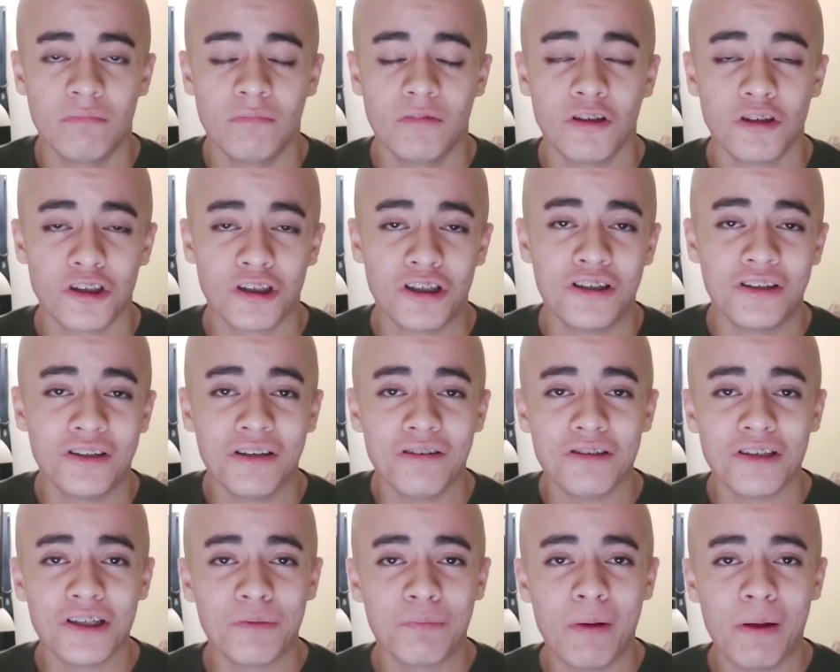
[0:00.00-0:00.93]

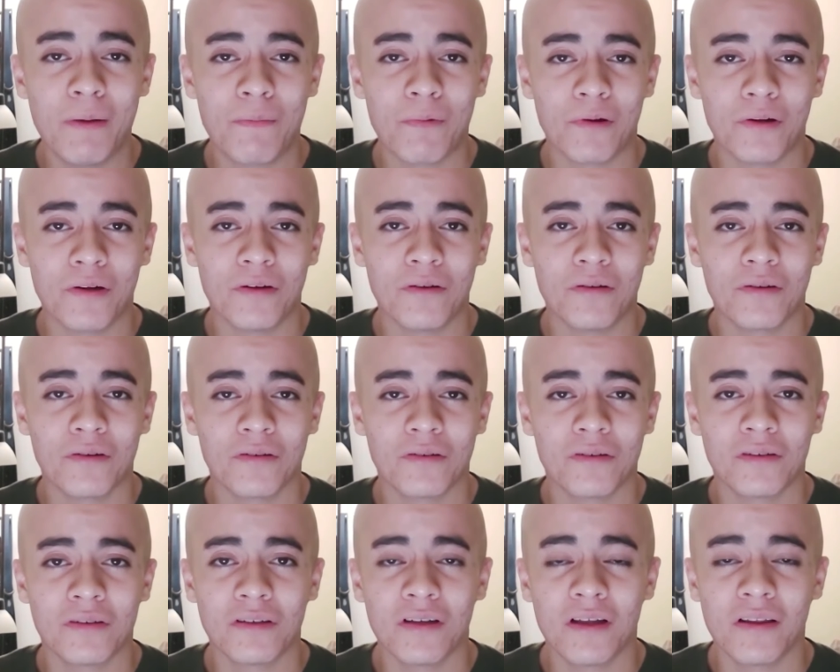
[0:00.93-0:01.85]
they're just people, you know.
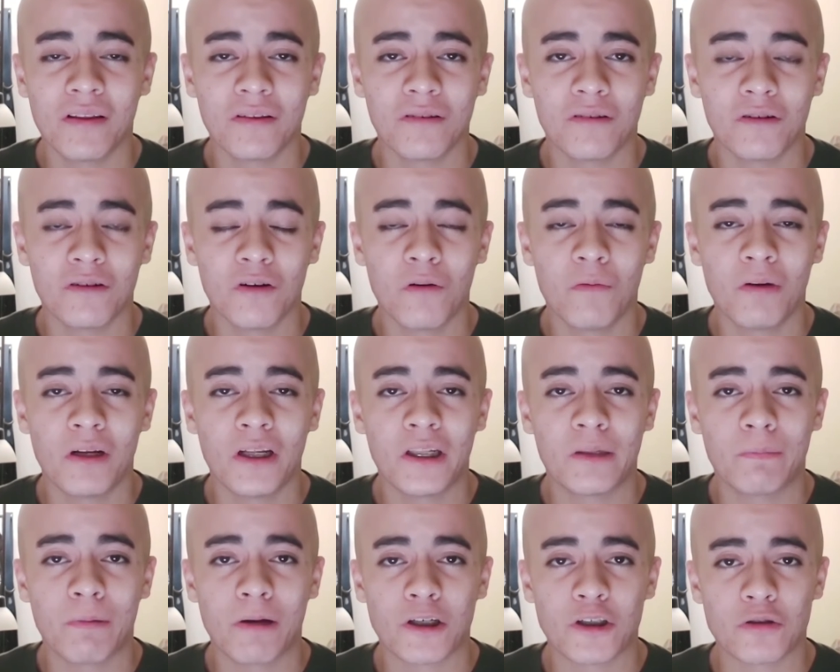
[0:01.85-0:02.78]
They're nobody
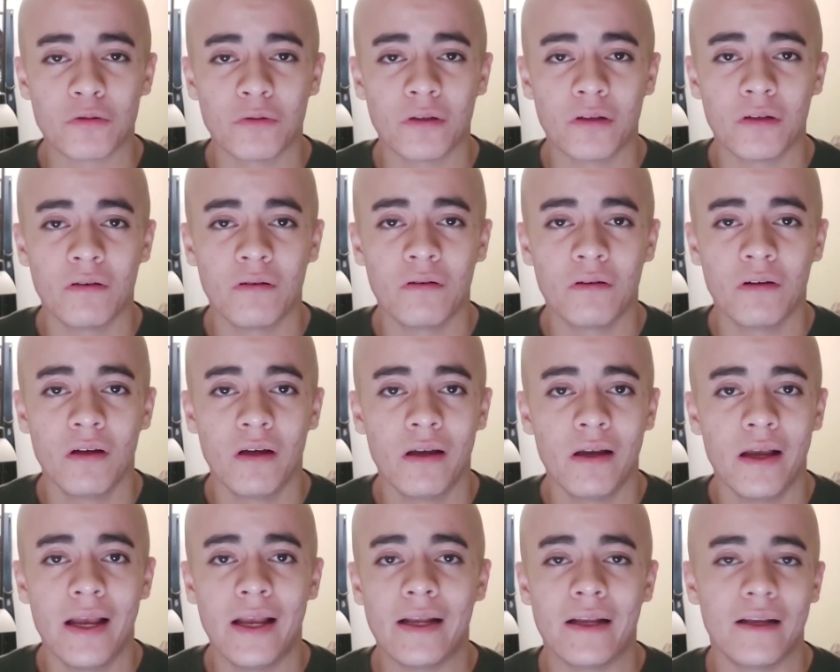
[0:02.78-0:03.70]
special, you know.
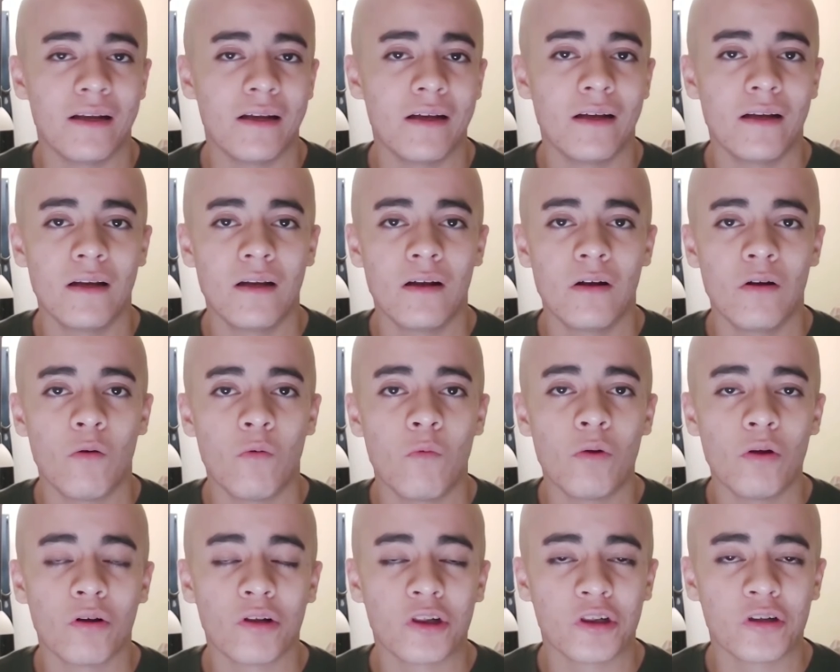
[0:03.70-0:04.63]
Hey,
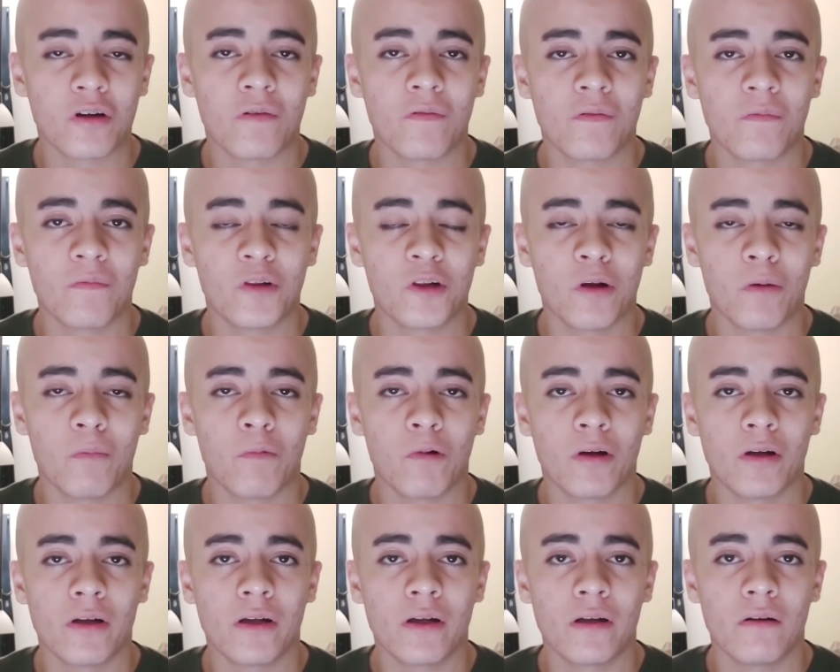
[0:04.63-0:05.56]
we all start from
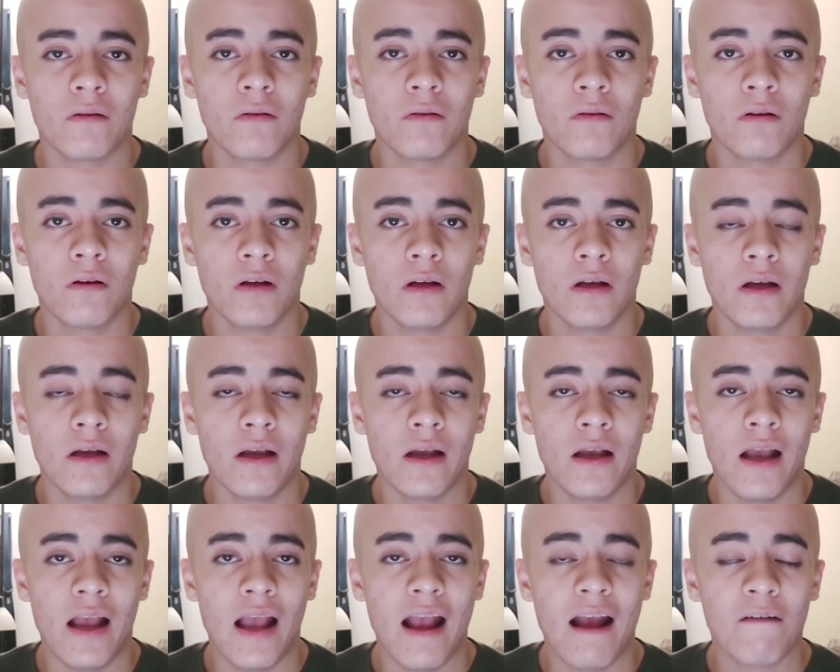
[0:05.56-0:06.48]
somewhere, you know.
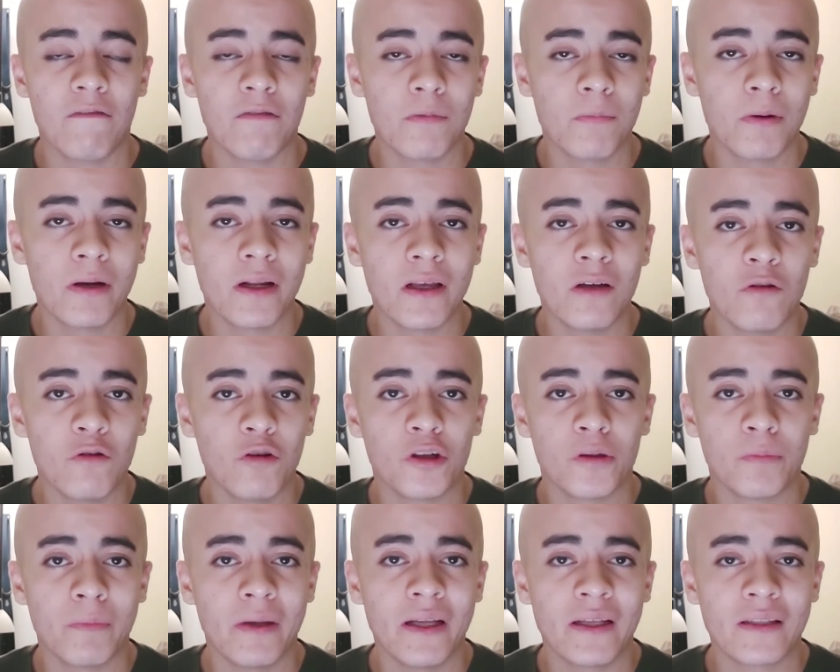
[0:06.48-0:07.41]
Everybody
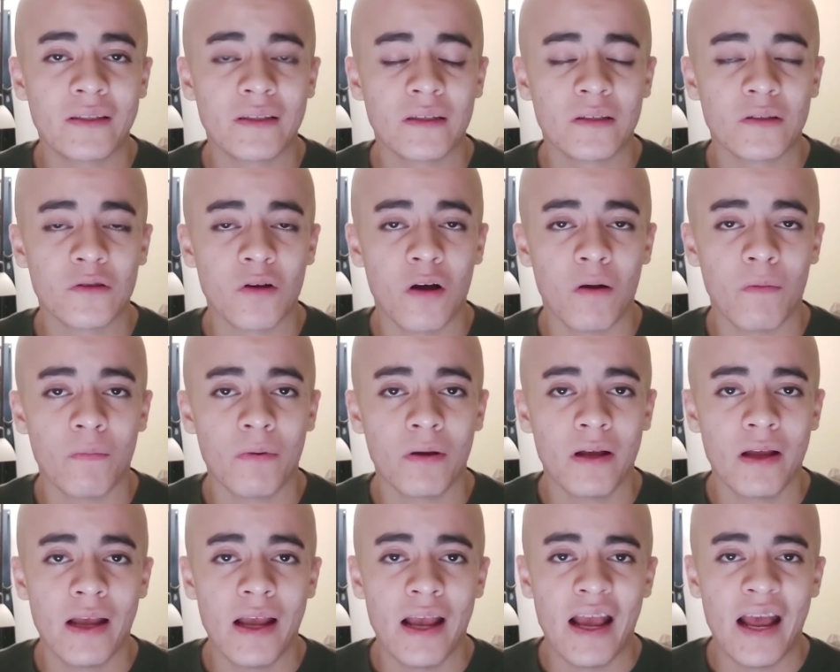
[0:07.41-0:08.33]
who's made it to the top
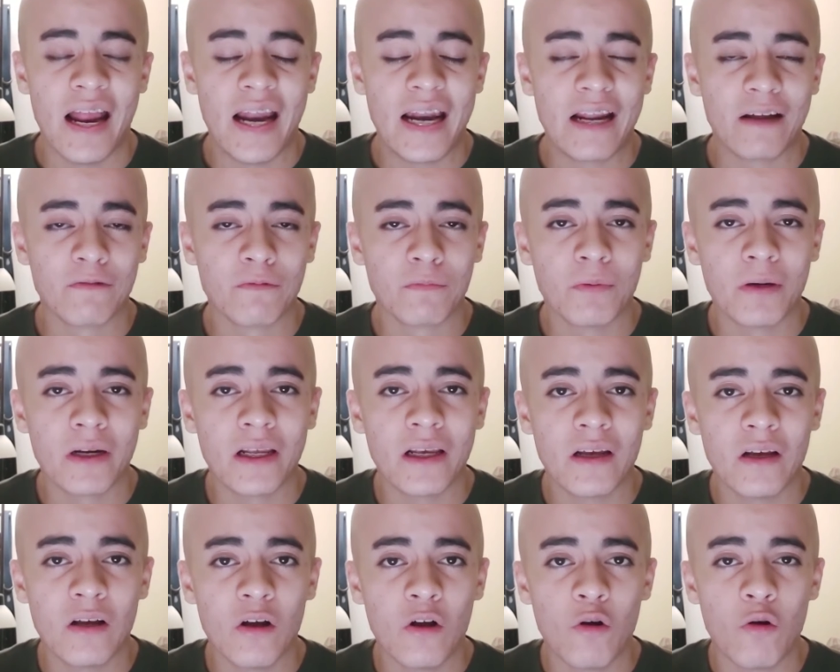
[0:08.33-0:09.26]
and
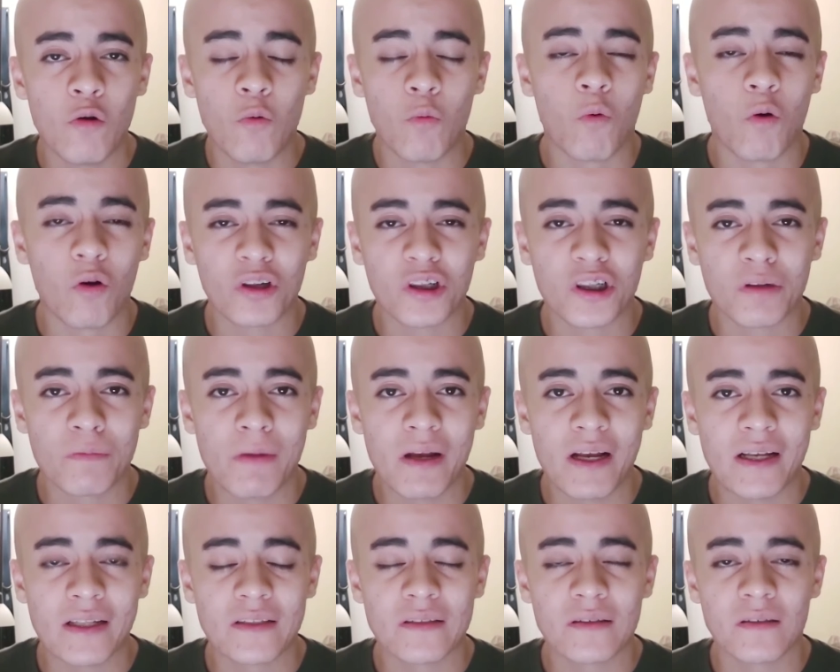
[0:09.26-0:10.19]
everybody who wants to
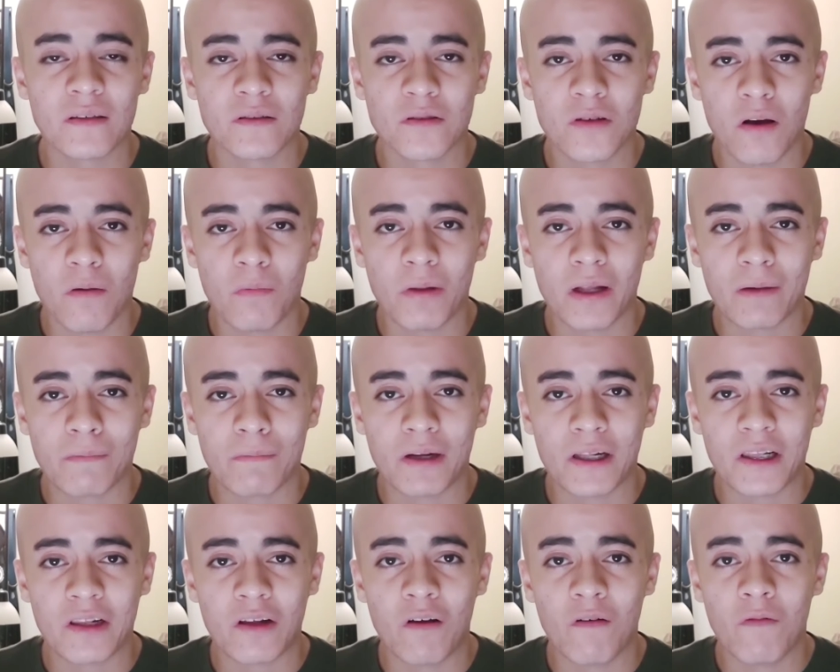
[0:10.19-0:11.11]
make it to the top like
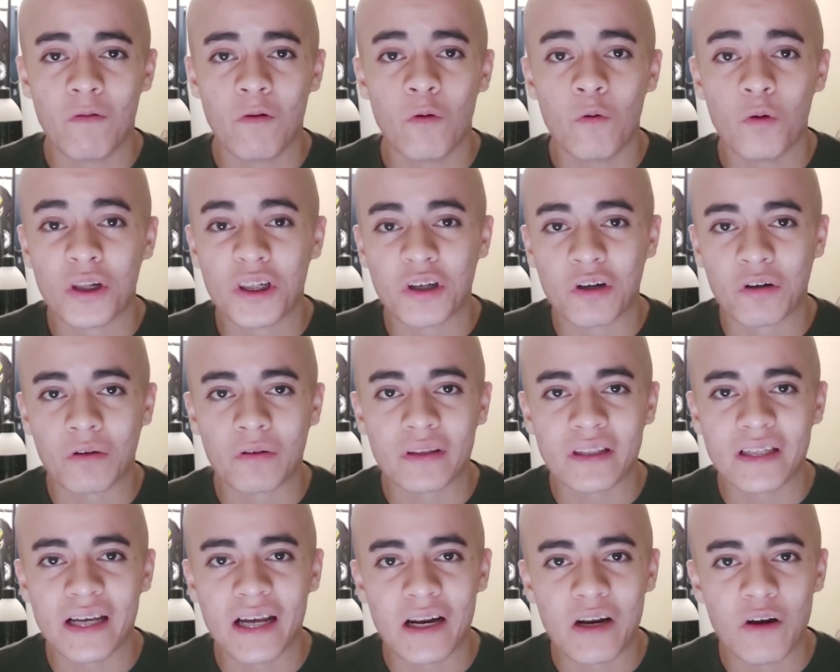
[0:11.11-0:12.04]
myself, who is
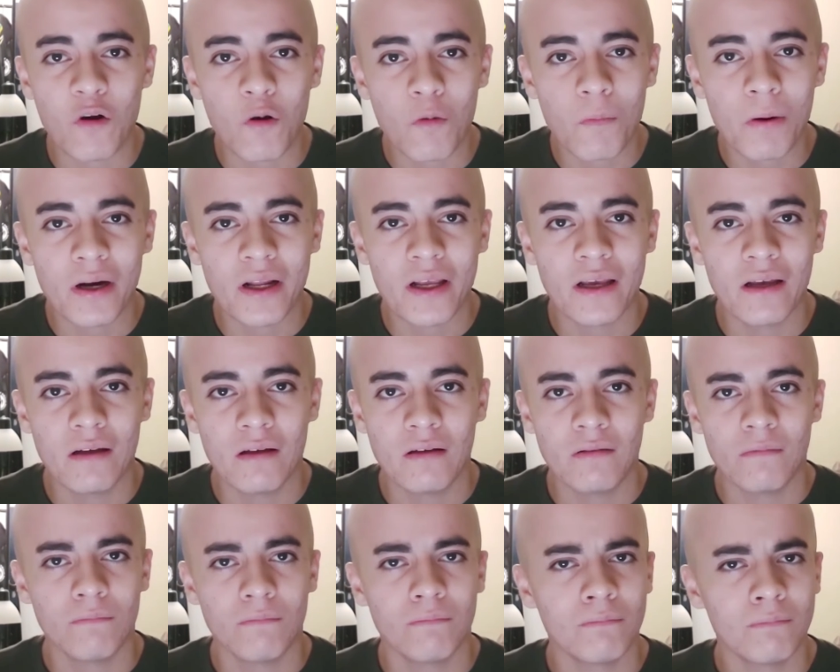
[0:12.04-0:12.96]
currently a nobody.
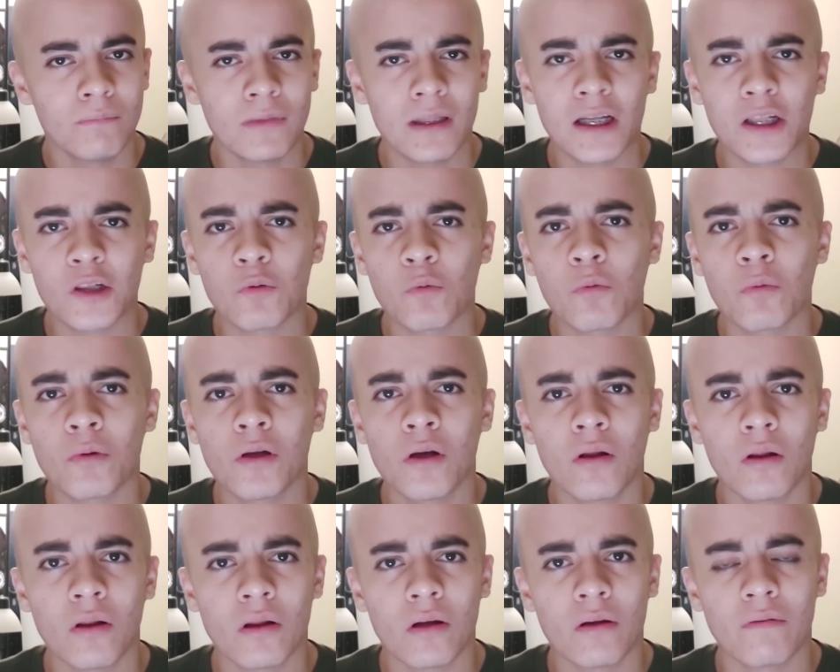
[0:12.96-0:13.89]
That's where we
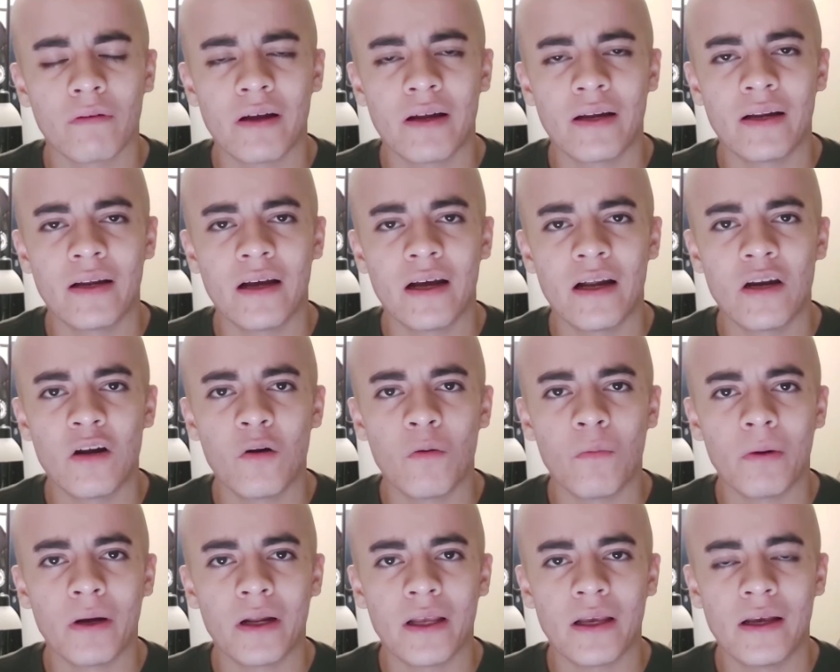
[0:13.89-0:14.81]
all are, right? A
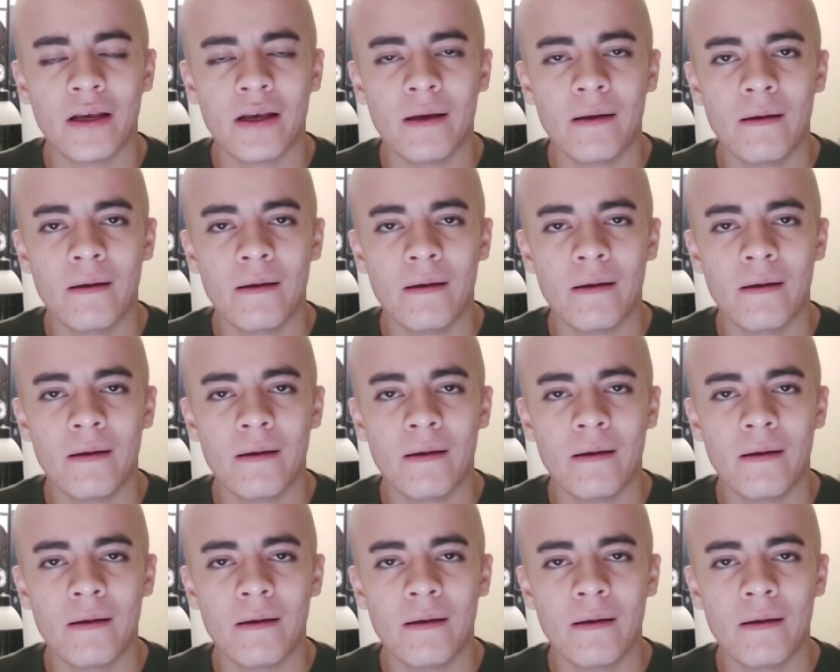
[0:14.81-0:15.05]
nobody.